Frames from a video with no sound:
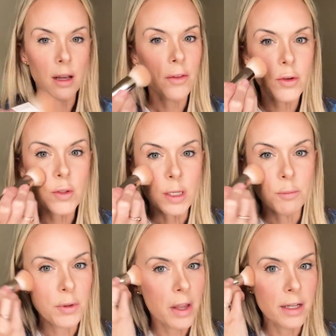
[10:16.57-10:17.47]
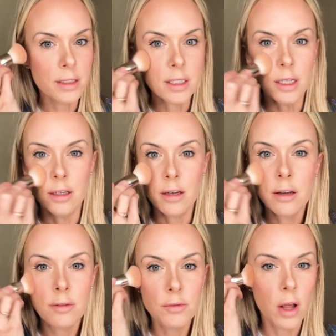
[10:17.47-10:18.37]
others. It blends in
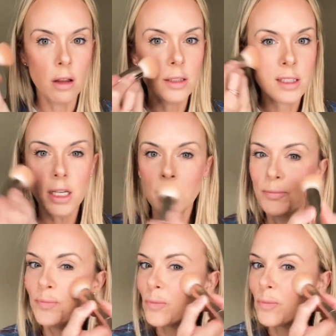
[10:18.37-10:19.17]
flawlessly.